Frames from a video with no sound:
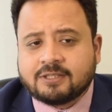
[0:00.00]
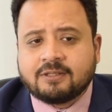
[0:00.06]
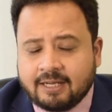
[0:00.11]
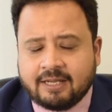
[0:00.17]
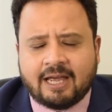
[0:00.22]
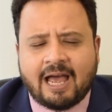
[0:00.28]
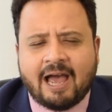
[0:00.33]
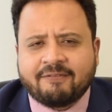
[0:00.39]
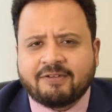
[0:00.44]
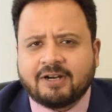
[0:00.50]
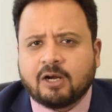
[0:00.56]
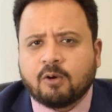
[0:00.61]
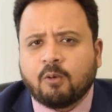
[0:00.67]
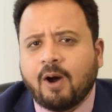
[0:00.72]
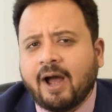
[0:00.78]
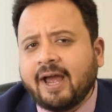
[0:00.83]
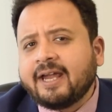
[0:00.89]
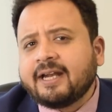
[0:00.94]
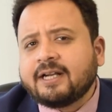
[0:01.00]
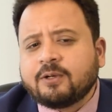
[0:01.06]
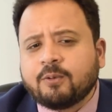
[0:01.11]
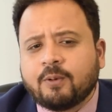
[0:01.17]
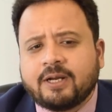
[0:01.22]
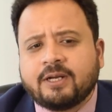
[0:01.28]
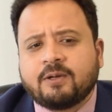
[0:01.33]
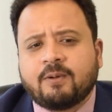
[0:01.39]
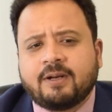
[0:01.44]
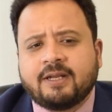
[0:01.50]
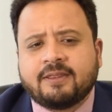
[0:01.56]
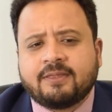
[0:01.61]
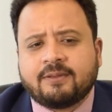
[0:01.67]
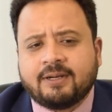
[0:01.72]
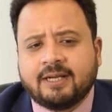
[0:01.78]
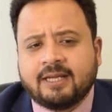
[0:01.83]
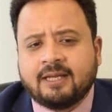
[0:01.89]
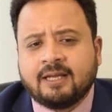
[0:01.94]
After a quiet
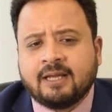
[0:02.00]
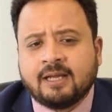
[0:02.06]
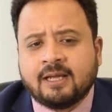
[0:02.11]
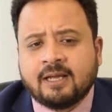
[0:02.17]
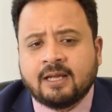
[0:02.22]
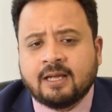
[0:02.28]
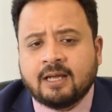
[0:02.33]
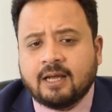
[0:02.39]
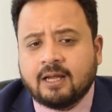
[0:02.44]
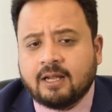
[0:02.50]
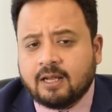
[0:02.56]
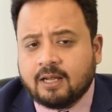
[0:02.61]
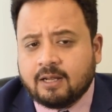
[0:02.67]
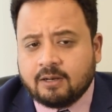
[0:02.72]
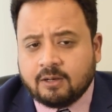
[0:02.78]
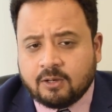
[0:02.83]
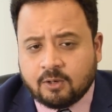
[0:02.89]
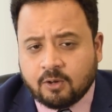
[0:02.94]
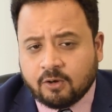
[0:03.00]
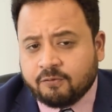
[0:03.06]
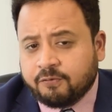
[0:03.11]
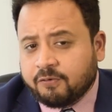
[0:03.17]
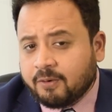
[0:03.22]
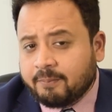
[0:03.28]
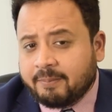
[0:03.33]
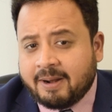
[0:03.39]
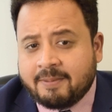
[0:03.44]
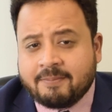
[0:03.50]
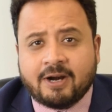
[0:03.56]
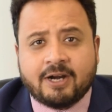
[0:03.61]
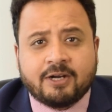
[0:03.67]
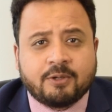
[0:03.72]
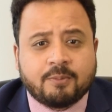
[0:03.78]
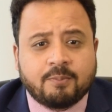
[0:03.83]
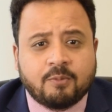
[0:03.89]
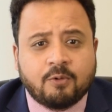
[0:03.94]
2023, look for Braemar
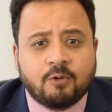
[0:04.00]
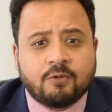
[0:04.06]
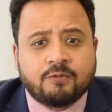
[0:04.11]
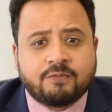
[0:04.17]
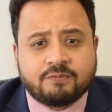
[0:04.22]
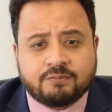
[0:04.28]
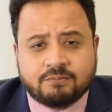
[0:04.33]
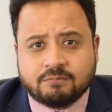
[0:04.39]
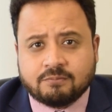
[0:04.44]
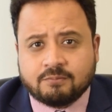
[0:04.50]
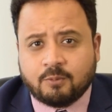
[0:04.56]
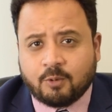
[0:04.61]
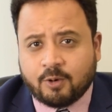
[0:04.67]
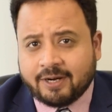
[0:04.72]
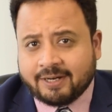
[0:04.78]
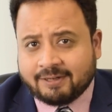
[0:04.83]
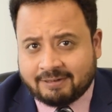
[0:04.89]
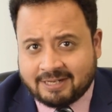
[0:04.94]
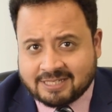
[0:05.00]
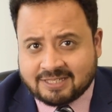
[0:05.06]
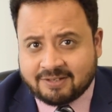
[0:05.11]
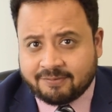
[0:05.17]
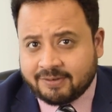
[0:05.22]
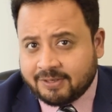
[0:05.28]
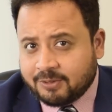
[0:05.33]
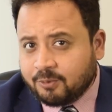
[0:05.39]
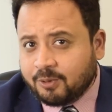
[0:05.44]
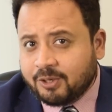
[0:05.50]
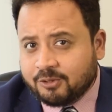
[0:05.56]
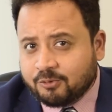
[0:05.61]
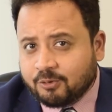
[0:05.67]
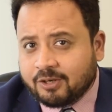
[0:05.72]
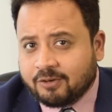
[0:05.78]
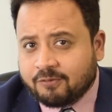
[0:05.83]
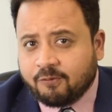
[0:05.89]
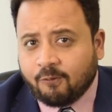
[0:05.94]
to move more aggressive in
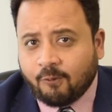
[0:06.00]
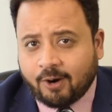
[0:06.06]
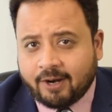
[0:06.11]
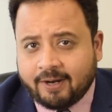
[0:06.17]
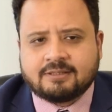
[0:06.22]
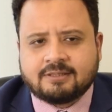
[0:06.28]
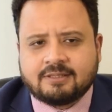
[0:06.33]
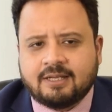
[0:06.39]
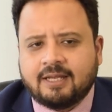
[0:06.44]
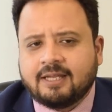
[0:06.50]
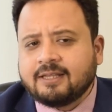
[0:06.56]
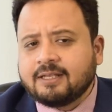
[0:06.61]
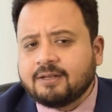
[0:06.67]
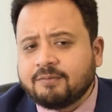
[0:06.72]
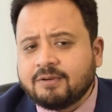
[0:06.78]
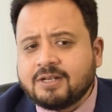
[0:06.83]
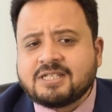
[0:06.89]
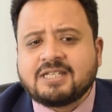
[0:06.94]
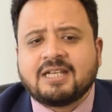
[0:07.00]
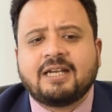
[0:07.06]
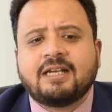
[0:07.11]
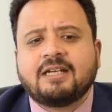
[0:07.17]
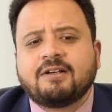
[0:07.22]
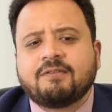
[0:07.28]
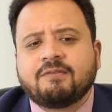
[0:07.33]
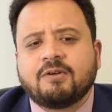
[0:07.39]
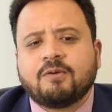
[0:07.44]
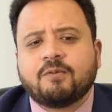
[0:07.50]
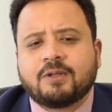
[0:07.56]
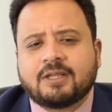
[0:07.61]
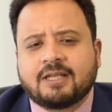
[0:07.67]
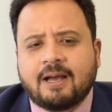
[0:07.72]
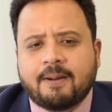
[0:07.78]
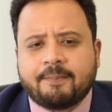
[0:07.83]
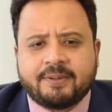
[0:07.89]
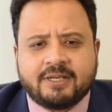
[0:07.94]
2024. In the recent interview with
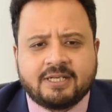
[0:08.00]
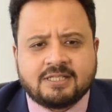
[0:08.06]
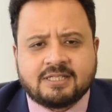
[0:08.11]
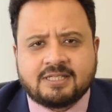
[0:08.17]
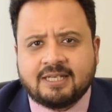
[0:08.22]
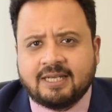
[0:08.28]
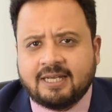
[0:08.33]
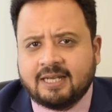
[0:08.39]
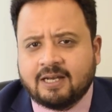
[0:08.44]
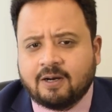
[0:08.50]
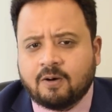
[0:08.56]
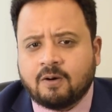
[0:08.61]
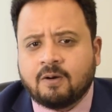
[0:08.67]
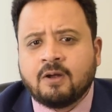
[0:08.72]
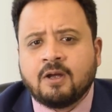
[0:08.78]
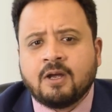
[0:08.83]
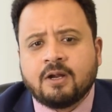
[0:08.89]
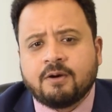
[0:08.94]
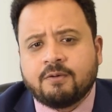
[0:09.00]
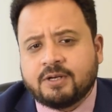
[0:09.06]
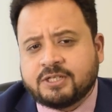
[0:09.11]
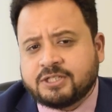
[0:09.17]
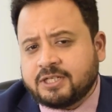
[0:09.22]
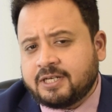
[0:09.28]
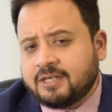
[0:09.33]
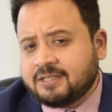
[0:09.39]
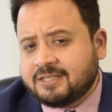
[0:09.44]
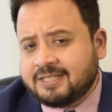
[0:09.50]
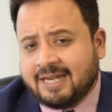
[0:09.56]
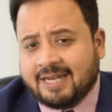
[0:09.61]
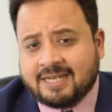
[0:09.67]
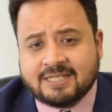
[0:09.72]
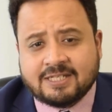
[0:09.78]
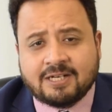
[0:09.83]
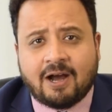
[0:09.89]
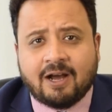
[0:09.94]
company CEO Richard J.
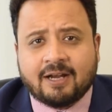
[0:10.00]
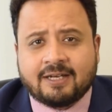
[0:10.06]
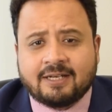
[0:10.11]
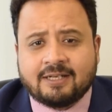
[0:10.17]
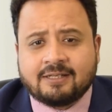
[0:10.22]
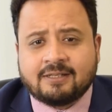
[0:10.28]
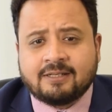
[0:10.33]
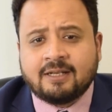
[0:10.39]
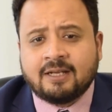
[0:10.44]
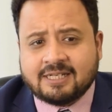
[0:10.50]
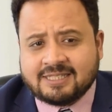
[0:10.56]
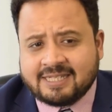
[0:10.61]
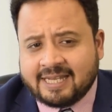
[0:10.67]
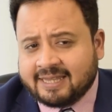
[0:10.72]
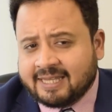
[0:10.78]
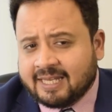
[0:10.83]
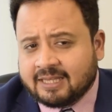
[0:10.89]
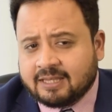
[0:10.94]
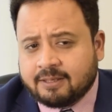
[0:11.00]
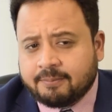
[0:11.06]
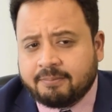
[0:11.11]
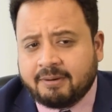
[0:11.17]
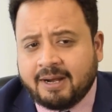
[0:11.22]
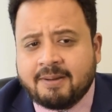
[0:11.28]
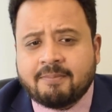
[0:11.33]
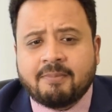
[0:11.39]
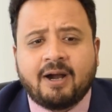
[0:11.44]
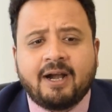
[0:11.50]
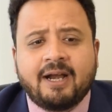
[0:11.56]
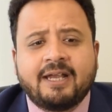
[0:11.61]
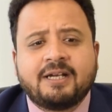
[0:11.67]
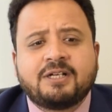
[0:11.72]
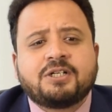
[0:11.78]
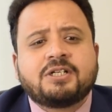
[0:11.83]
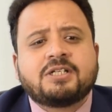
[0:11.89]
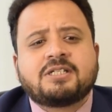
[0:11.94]
Stockton, said that the Braemar
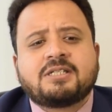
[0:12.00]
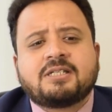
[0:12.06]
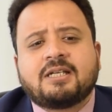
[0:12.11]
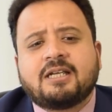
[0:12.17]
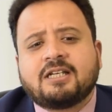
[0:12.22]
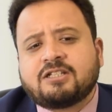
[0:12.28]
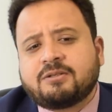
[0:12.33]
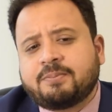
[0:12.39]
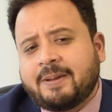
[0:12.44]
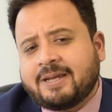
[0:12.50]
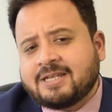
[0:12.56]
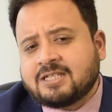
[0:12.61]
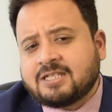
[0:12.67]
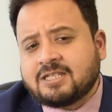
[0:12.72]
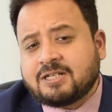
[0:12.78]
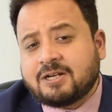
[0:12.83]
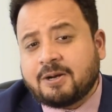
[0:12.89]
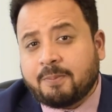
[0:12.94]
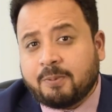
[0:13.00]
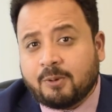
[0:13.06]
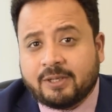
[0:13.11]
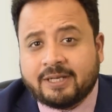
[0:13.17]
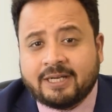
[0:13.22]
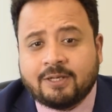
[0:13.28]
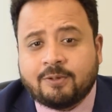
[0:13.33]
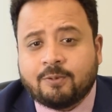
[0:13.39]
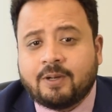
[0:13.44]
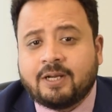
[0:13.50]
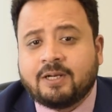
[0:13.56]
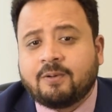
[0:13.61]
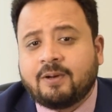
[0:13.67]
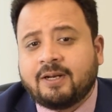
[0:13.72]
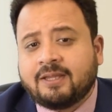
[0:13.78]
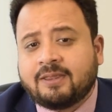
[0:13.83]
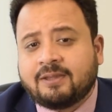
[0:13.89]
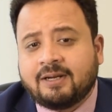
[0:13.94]
interest expense tripled in
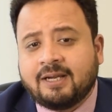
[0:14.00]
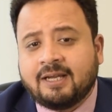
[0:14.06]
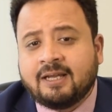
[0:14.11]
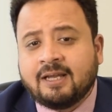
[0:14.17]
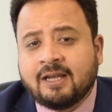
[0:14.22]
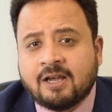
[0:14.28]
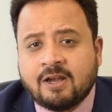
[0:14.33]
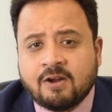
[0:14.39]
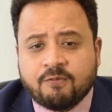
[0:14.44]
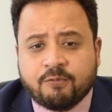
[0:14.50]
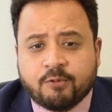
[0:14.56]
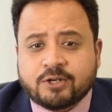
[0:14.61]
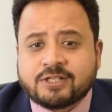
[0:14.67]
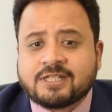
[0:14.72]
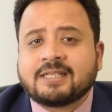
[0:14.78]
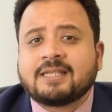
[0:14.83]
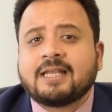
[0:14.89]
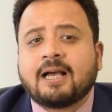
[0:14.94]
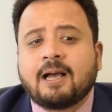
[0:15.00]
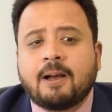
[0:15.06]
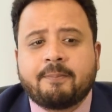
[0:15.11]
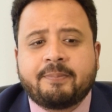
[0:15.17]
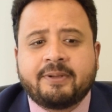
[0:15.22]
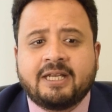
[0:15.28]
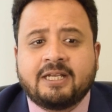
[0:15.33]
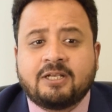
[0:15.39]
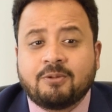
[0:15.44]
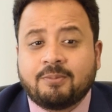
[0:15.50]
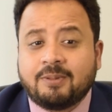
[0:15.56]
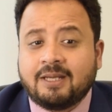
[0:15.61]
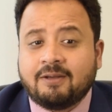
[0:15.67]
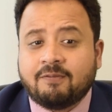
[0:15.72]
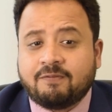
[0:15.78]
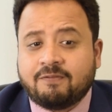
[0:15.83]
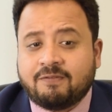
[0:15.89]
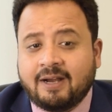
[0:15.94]
2023, forcing the company to be
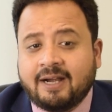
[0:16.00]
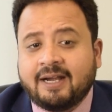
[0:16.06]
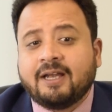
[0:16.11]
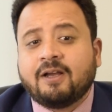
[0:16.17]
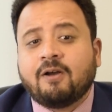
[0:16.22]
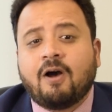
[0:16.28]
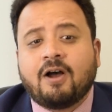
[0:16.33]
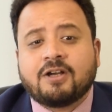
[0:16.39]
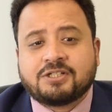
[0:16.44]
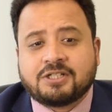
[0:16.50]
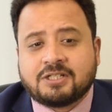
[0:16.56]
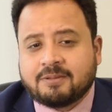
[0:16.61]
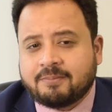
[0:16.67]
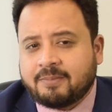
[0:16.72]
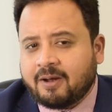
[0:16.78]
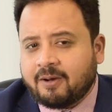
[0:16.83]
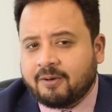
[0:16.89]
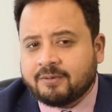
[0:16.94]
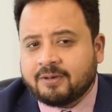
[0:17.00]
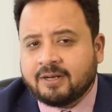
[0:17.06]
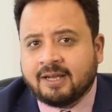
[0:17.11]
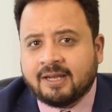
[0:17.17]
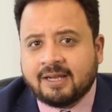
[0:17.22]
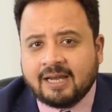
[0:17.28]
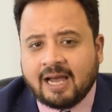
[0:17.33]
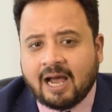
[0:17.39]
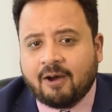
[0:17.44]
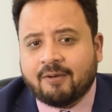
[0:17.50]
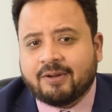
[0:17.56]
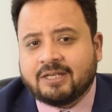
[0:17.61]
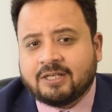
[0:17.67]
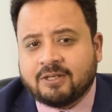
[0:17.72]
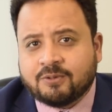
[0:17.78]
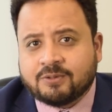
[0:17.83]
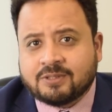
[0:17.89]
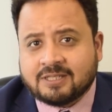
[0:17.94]
very cautious about how it
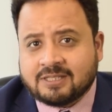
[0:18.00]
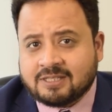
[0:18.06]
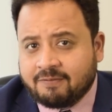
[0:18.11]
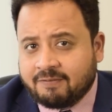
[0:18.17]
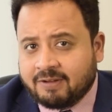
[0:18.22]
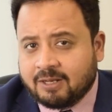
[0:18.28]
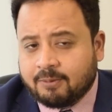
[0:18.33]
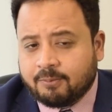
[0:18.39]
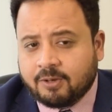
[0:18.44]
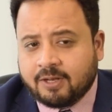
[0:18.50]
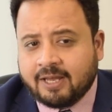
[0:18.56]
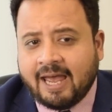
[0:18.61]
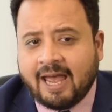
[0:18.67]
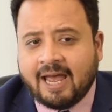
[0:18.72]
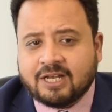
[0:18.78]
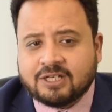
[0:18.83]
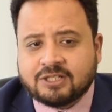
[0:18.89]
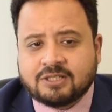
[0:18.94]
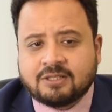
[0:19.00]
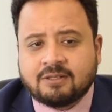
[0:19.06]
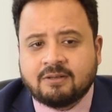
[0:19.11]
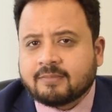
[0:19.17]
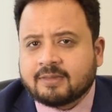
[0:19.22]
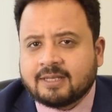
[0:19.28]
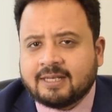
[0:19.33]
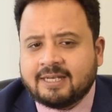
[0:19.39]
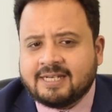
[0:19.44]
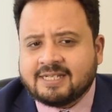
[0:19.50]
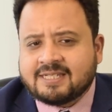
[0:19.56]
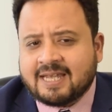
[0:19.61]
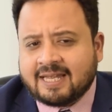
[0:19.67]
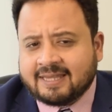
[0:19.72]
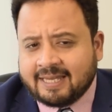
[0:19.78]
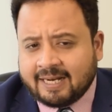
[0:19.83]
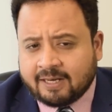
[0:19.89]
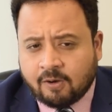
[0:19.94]
uses available cash. He said
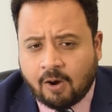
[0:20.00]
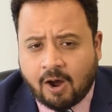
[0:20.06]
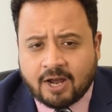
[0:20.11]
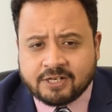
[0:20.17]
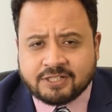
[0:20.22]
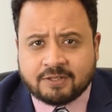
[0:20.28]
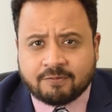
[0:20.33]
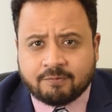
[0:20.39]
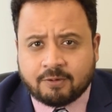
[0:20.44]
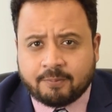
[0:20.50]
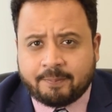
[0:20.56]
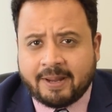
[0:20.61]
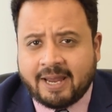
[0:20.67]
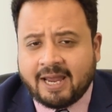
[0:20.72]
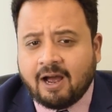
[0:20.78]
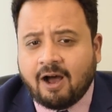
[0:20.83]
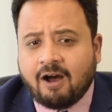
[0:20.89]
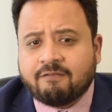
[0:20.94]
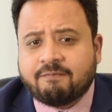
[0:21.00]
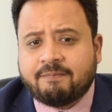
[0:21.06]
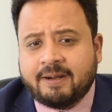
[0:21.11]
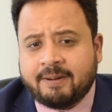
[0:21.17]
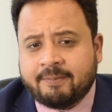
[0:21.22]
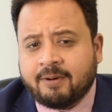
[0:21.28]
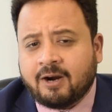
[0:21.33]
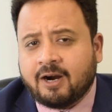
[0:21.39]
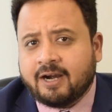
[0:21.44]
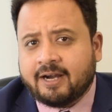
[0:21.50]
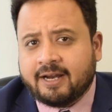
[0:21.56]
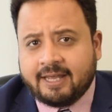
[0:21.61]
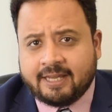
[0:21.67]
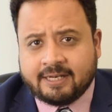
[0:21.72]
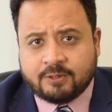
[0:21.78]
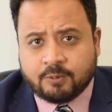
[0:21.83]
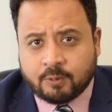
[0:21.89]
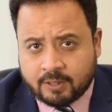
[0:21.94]
that caution will pay off Braemar
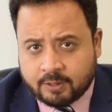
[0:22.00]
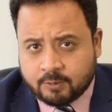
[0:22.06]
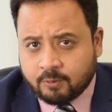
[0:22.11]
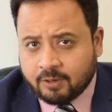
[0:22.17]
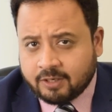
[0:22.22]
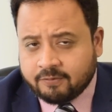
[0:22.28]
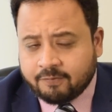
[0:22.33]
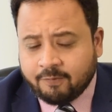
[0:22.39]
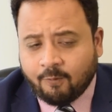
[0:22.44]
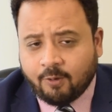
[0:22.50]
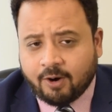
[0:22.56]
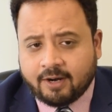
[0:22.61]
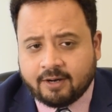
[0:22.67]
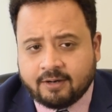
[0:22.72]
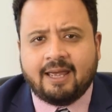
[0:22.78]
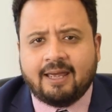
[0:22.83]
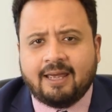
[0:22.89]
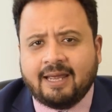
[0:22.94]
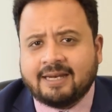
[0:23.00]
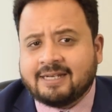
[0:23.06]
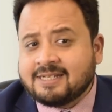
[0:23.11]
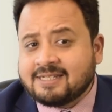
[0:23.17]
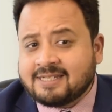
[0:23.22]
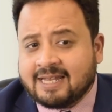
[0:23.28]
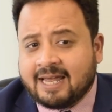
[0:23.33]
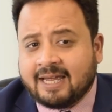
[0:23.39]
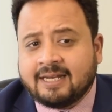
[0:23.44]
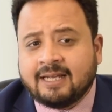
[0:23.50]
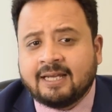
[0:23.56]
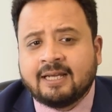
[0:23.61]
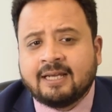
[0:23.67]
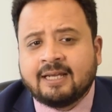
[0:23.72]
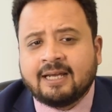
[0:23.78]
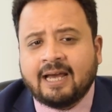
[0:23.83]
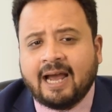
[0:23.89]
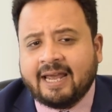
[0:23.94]
in 2024. And he said,
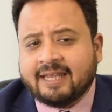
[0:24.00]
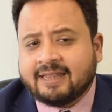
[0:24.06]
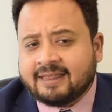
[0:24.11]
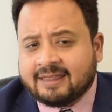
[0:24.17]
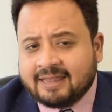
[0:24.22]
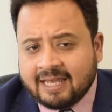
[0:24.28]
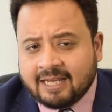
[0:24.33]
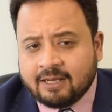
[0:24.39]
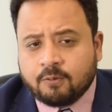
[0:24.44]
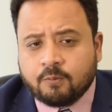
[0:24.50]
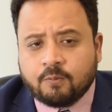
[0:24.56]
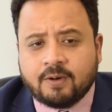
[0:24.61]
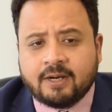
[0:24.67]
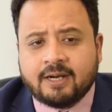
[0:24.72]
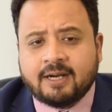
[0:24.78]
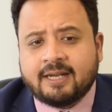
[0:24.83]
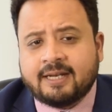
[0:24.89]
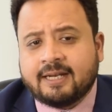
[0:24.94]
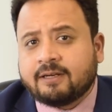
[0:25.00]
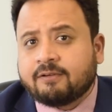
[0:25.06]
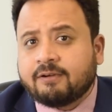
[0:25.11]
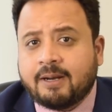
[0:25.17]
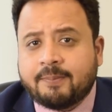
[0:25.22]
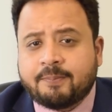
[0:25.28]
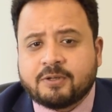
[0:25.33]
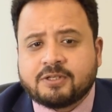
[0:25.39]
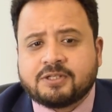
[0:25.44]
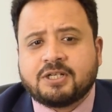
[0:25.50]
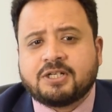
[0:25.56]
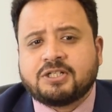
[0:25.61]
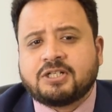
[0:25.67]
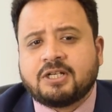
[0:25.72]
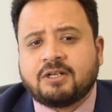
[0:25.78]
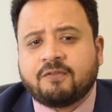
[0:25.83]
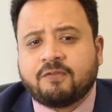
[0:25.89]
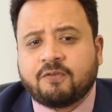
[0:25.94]
I think we're in a great
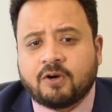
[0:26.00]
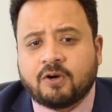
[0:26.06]
position for